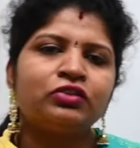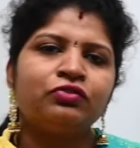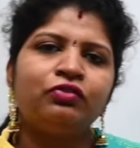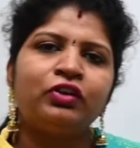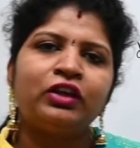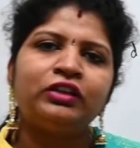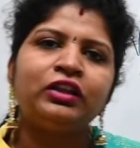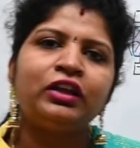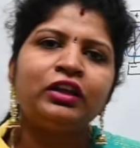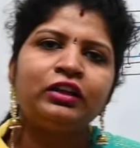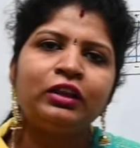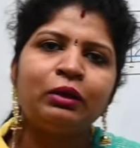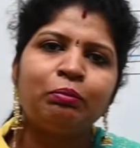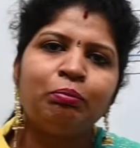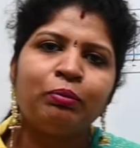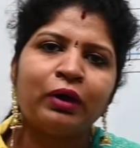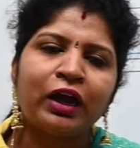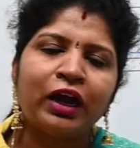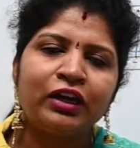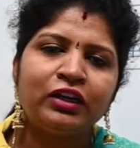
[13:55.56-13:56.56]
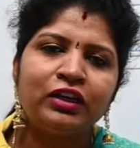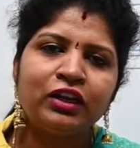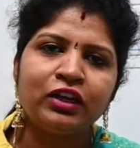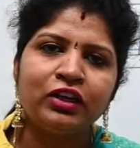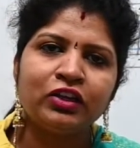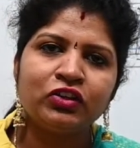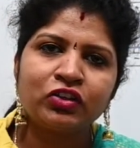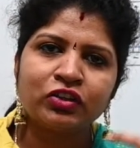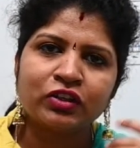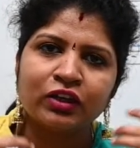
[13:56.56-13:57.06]
whether the battery
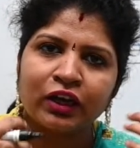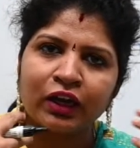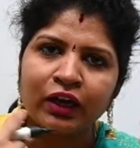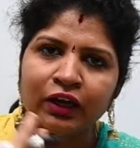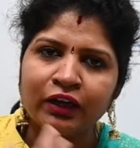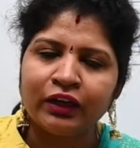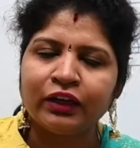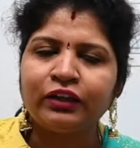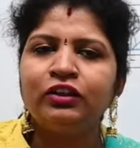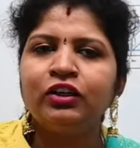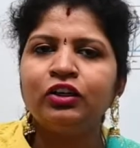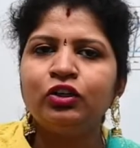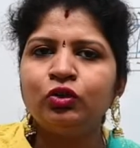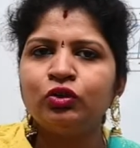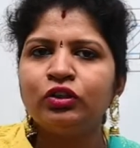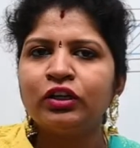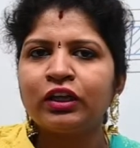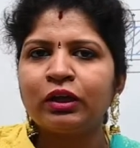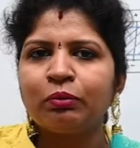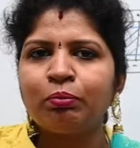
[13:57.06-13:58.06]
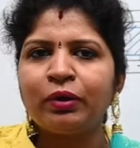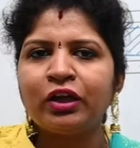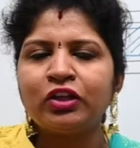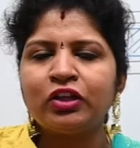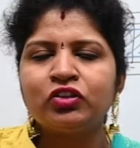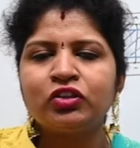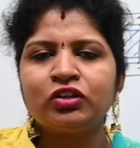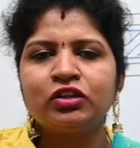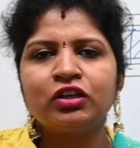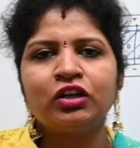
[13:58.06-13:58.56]
is connected to the
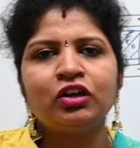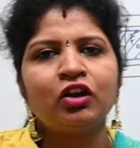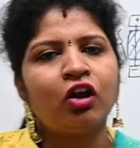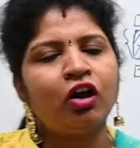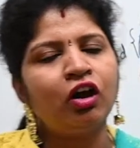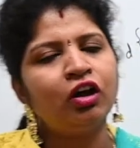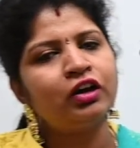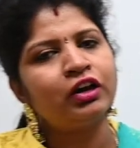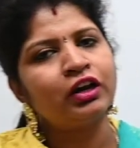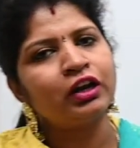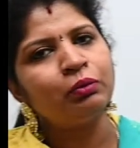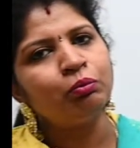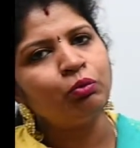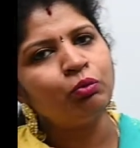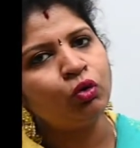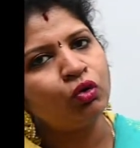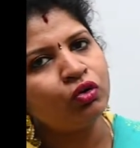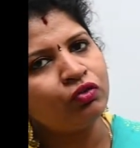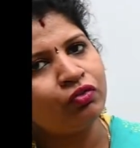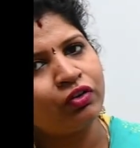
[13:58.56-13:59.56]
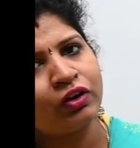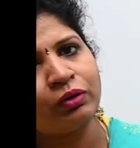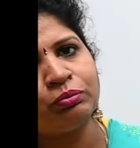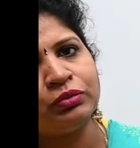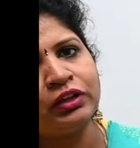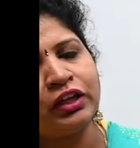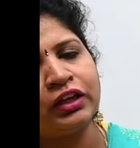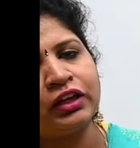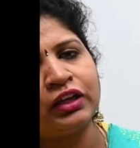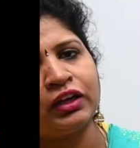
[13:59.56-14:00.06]
capacitor or removed
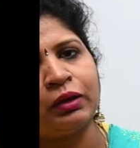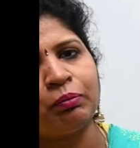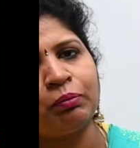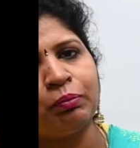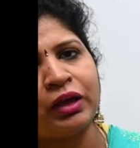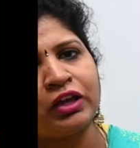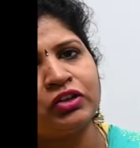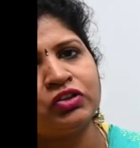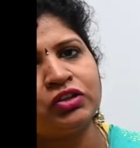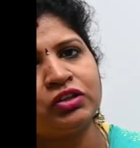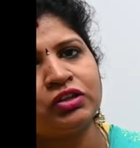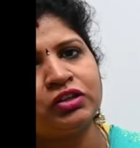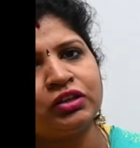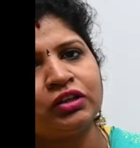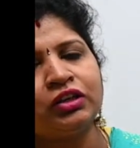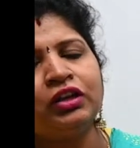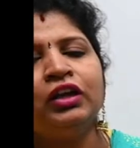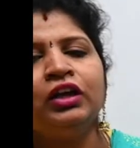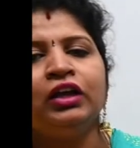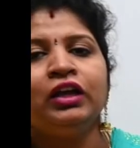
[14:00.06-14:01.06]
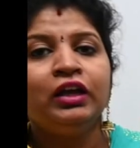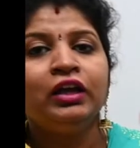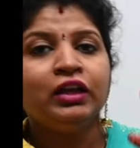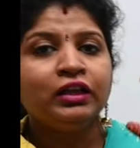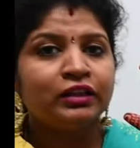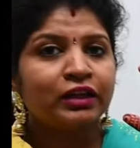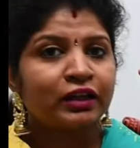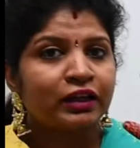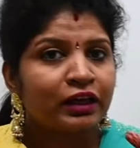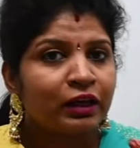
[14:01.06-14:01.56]
from the capacitor,
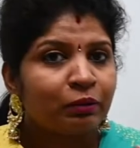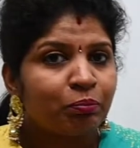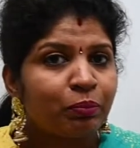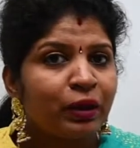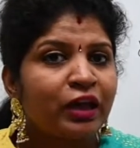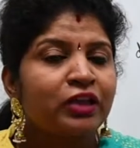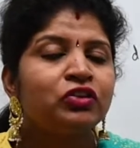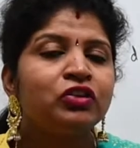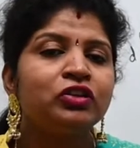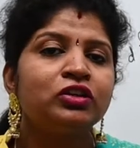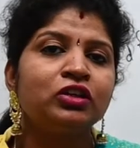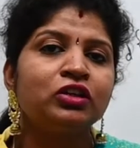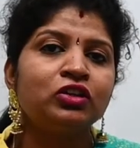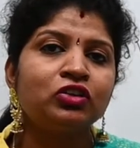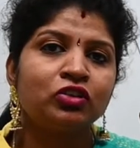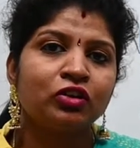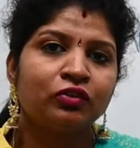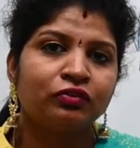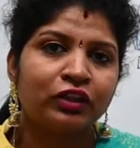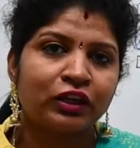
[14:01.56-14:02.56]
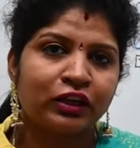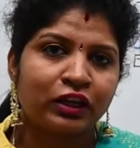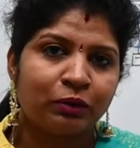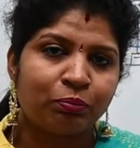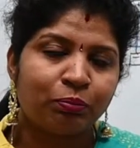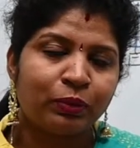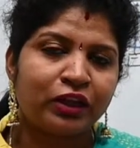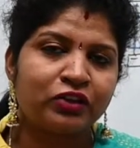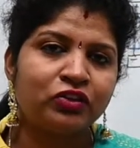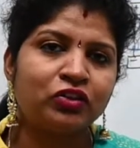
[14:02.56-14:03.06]
the capacitance of the
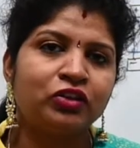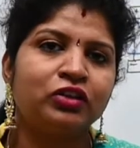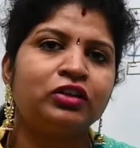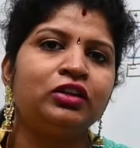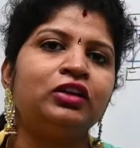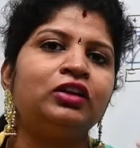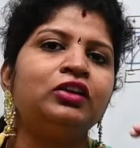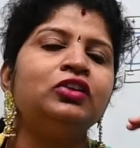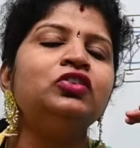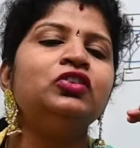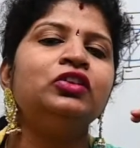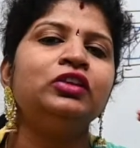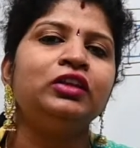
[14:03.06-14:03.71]
capacitor is